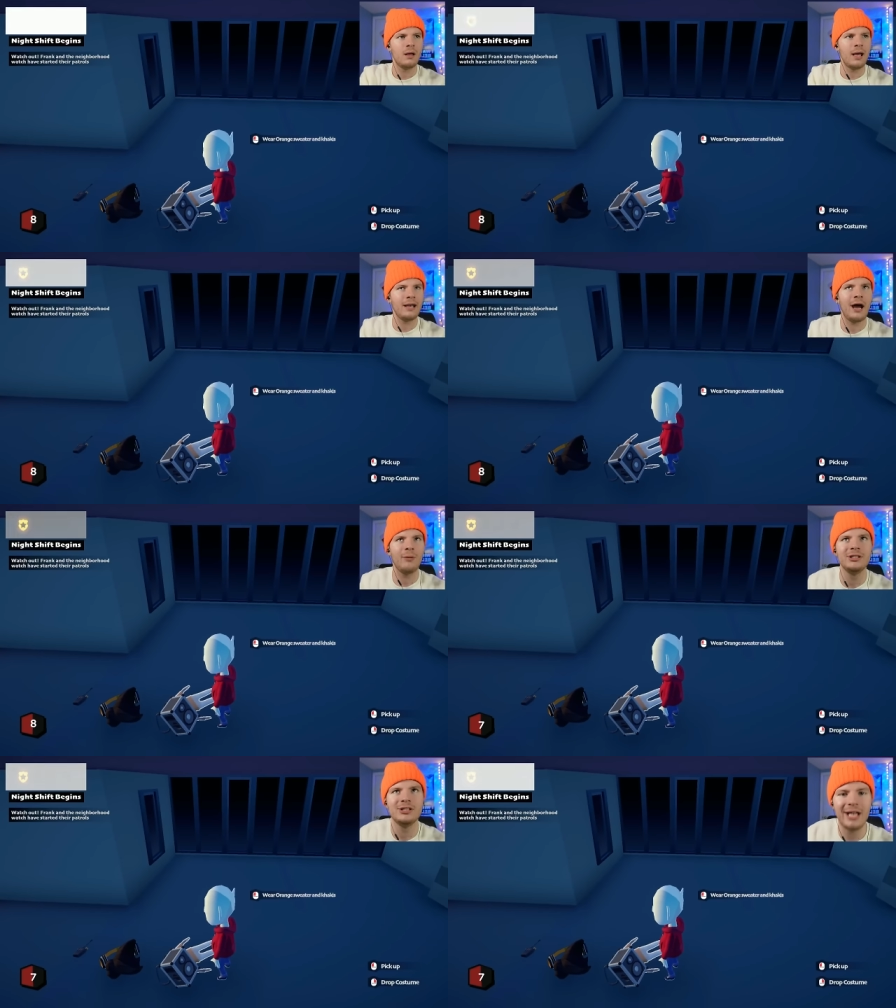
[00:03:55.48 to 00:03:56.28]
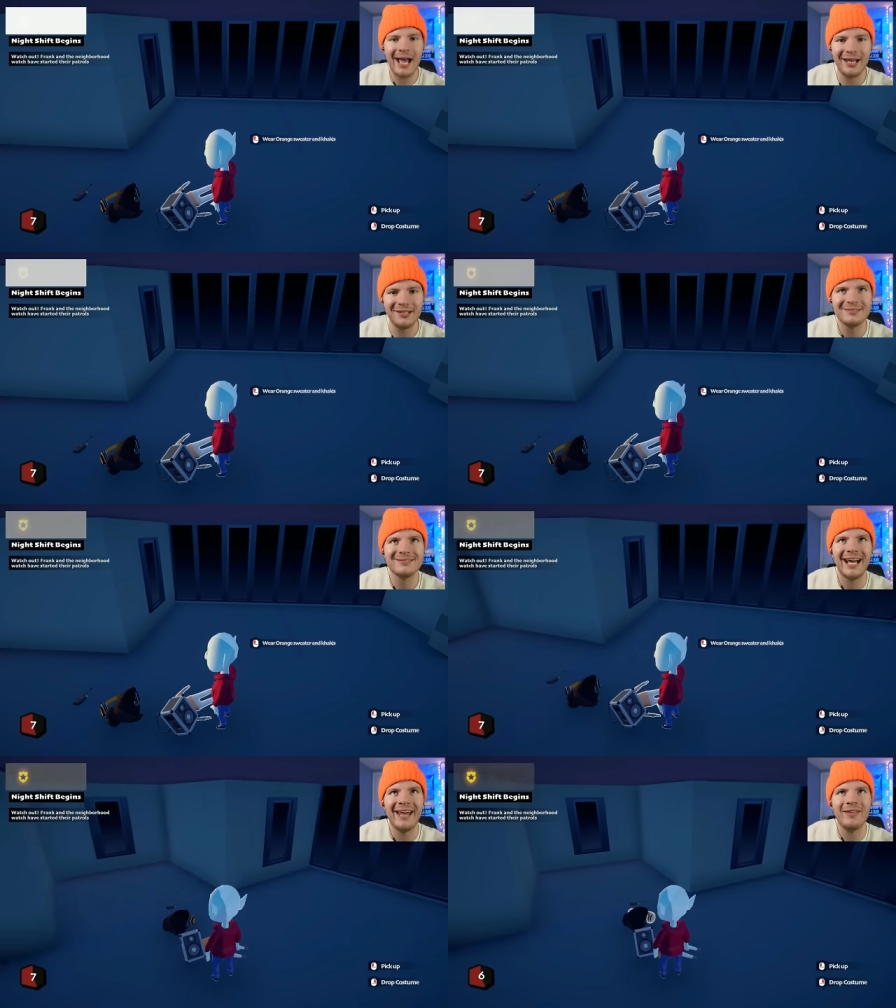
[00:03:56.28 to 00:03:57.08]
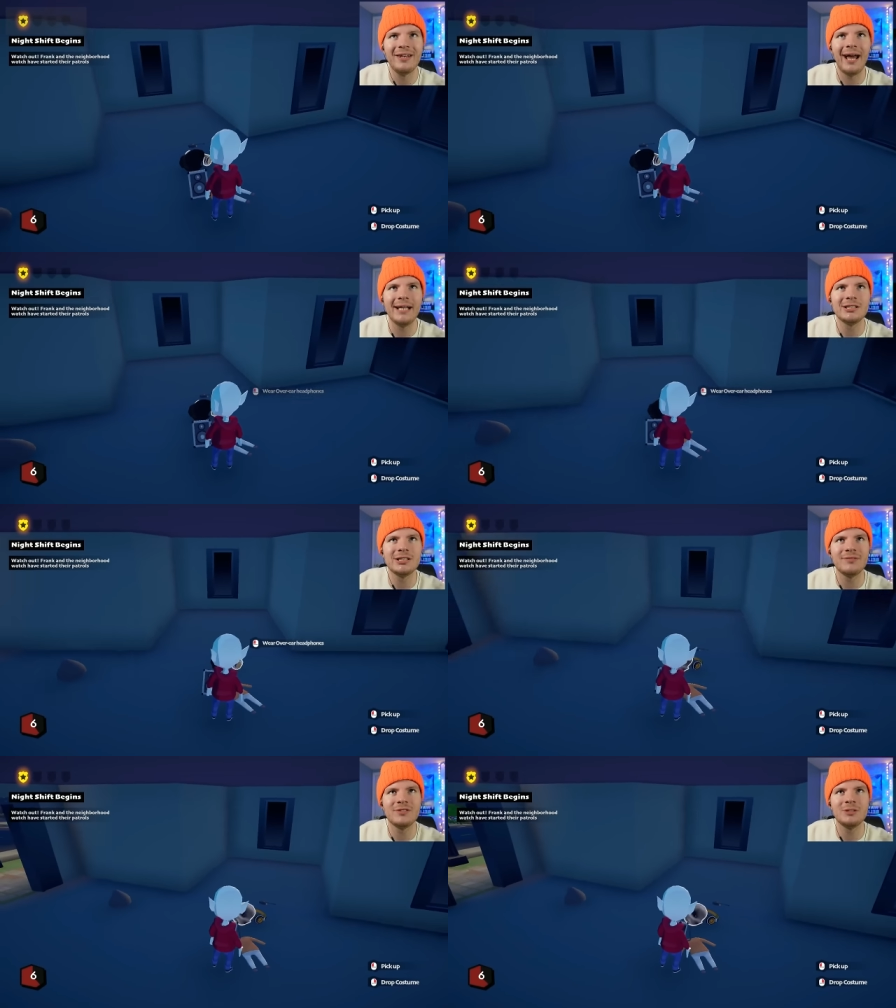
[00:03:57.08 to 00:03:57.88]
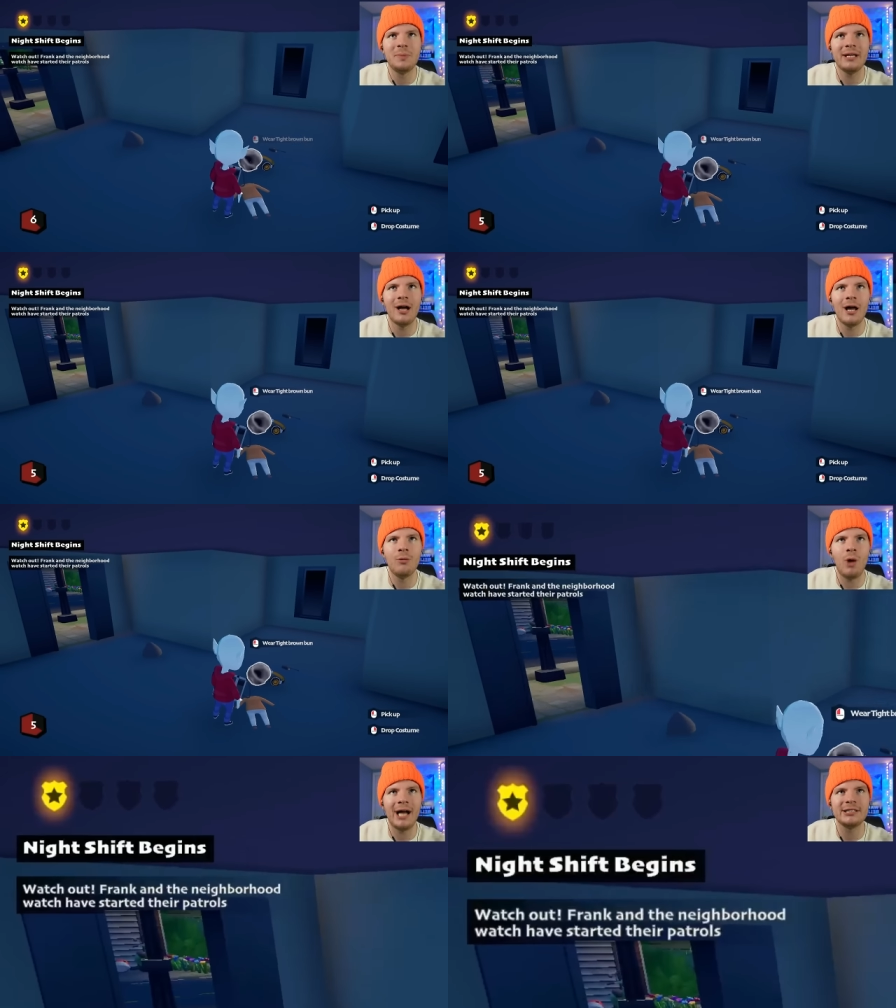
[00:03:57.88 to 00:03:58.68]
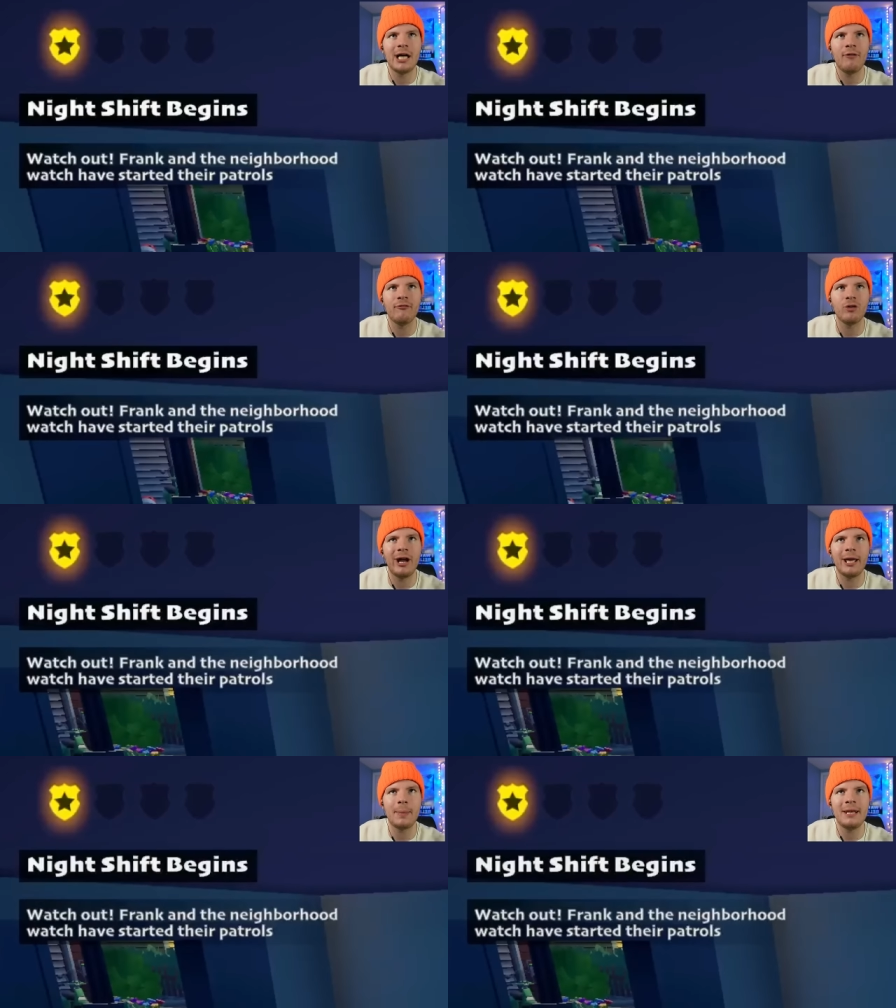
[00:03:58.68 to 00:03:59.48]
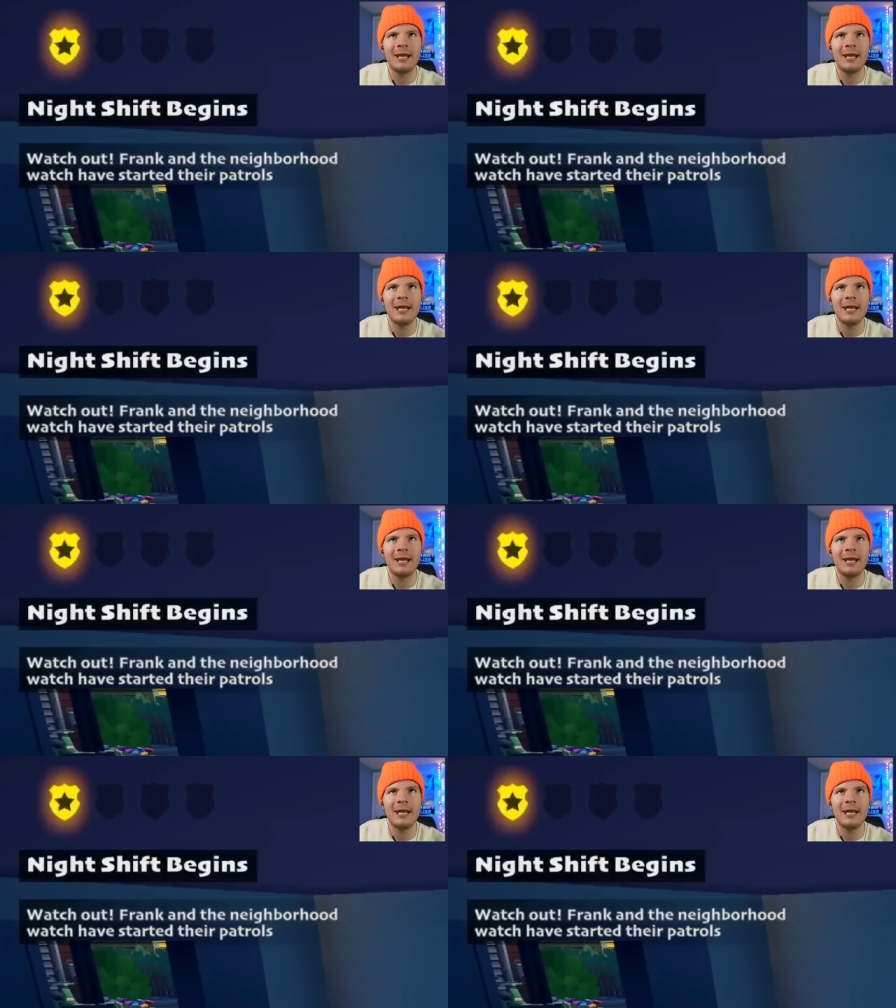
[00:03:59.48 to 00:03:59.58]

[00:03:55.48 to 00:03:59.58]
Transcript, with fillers: And now he's dead. And the night shift has begun. Watch out, Frank and the